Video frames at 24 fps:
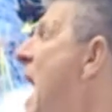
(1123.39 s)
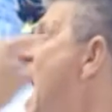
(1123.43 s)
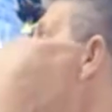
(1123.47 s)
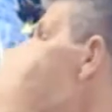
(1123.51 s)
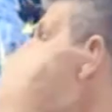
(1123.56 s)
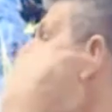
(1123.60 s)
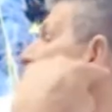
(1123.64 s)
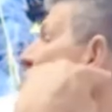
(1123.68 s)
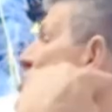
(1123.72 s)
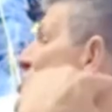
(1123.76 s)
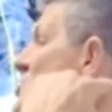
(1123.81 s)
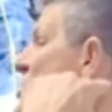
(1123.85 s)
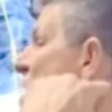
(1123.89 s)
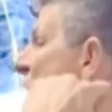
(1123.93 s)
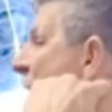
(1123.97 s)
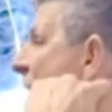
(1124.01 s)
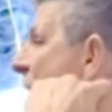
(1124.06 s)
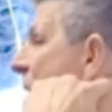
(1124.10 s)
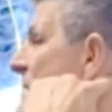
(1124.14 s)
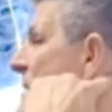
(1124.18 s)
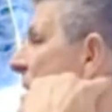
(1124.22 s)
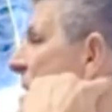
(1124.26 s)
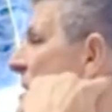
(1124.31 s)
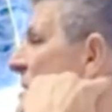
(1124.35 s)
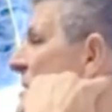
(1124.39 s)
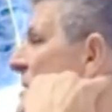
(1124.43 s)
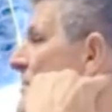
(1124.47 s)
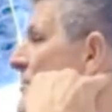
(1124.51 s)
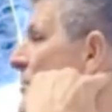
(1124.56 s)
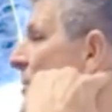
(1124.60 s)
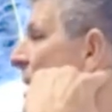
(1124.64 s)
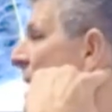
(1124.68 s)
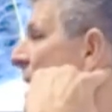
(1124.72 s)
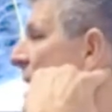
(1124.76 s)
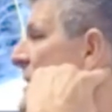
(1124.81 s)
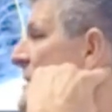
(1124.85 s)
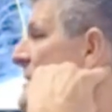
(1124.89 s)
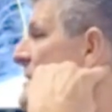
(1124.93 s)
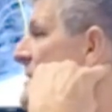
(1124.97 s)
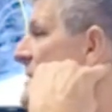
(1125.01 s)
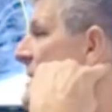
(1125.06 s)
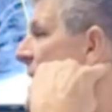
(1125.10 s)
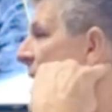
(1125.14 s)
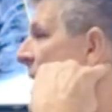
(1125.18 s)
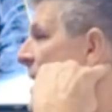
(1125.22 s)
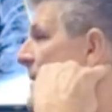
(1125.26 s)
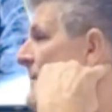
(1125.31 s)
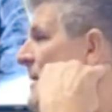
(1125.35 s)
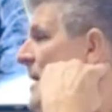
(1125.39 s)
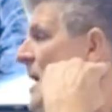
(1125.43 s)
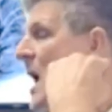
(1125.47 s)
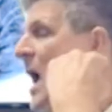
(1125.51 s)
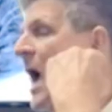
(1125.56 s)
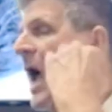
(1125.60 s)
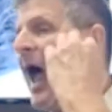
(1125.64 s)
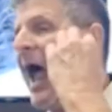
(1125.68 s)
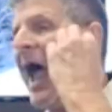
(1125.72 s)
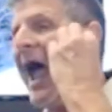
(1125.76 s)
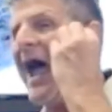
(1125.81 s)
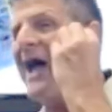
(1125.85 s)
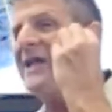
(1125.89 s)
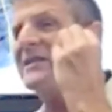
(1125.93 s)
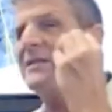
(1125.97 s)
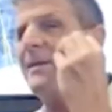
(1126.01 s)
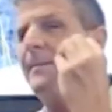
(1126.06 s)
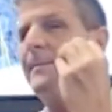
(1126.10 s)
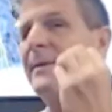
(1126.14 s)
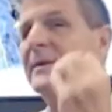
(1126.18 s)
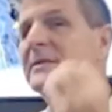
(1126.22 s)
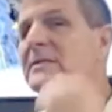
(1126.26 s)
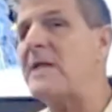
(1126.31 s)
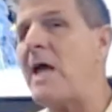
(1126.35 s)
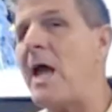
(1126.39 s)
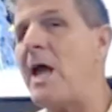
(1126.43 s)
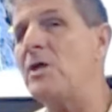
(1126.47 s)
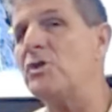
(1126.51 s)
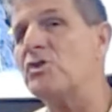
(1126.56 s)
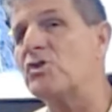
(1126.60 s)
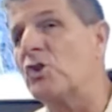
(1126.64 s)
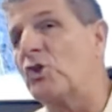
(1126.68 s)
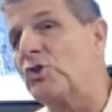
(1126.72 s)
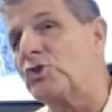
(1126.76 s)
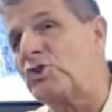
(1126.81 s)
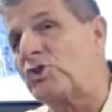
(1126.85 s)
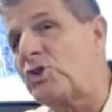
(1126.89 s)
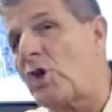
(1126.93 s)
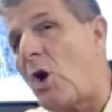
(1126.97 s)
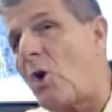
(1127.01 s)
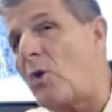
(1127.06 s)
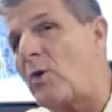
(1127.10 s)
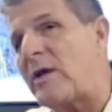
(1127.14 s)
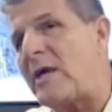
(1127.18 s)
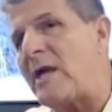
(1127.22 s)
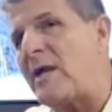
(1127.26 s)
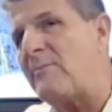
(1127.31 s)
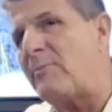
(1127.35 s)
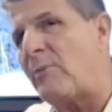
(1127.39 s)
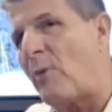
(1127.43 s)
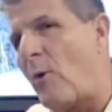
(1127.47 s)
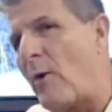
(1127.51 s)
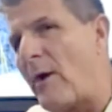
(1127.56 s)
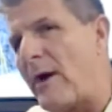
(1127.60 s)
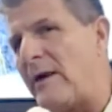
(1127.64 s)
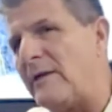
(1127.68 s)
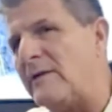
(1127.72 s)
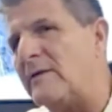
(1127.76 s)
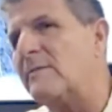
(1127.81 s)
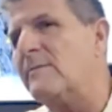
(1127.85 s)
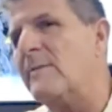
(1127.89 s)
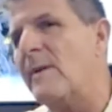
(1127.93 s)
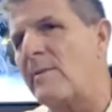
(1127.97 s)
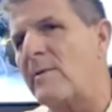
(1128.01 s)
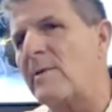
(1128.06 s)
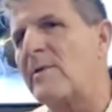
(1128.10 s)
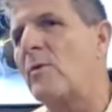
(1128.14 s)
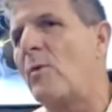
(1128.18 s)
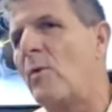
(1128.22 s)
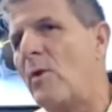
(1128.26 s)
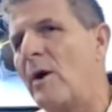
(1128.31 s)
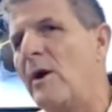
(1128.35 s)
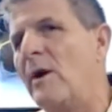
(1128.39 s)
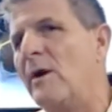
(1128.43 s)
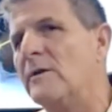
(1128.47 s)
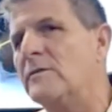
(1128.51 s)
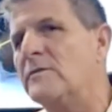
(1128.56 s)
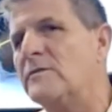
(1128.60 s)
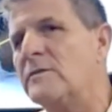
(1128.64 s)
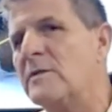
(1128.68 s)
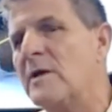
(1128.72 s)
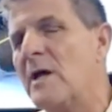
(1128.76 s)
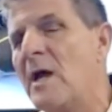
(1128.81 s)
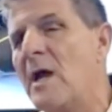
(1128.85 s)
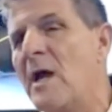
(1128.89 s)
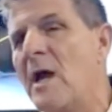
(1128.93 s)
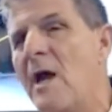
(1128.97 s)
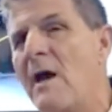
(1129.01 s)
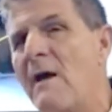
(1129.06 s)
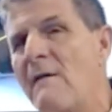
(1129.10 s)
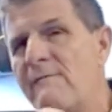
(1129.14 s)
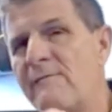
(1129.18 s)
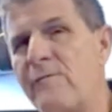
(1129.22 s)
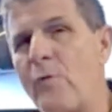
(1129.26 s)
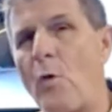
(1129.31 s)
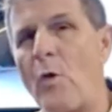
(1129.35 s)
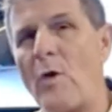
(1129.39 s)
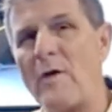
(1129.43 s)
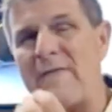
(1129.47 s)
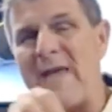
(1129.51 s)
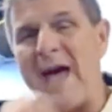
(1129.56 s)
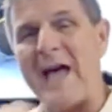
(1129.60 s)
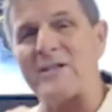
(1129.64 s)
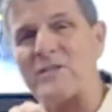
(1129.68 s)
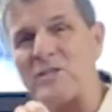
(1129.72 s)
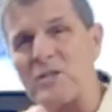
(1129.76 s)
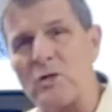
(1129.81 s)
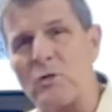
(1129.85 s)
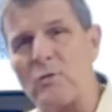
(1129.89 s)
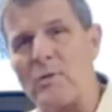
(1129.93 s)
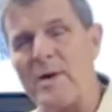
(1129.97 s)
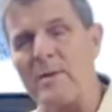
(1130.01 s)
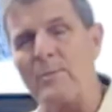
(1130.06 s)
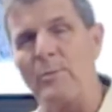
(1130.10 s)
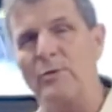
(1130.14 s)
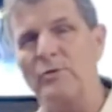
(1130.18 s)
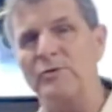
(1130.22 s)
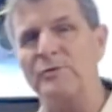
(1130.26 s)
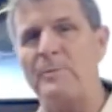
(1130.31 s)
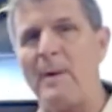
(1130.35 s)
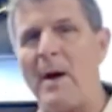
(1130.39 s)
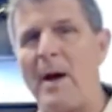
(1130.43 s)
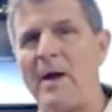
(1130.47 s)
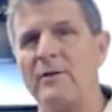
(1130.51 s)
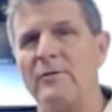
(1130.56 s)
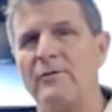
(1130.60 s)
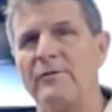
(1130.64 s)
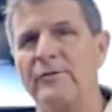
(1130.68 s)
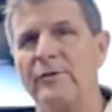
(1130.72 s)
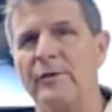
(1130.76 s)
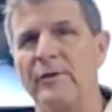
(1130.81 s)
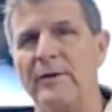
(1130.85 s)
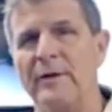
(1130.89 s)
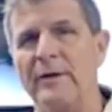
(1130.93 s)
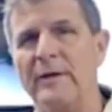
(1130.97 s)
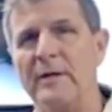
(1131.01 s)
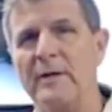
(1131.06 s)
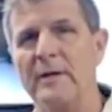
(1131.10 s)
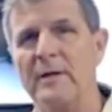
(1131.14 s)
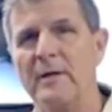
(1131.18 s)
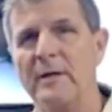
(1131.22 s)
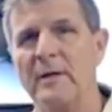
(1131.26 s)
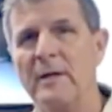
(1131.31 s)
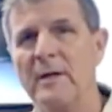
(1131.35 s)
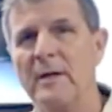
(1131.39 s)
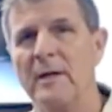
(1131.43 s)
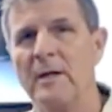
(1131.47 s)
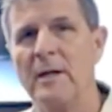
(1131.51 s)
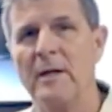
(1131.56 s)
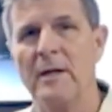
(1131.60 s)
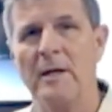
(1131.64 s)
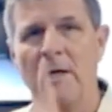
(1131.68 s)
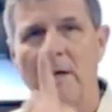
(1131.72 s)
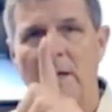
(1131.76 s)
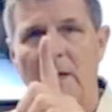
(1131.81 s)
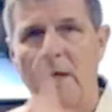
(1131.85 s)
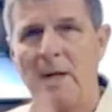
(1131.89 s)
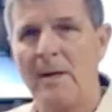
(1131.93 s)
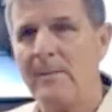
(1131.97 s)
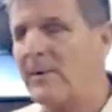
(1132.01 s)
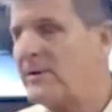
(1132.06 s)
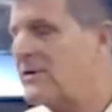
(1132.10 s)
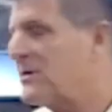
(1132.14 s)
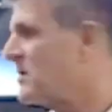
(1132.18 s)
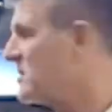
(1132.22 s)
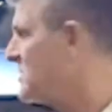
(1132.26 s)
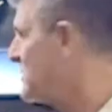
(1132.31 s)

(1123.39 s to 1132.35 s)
and jamming the brainstem as a potential choking point, remember the words, for that cerebral spinal fluid. But the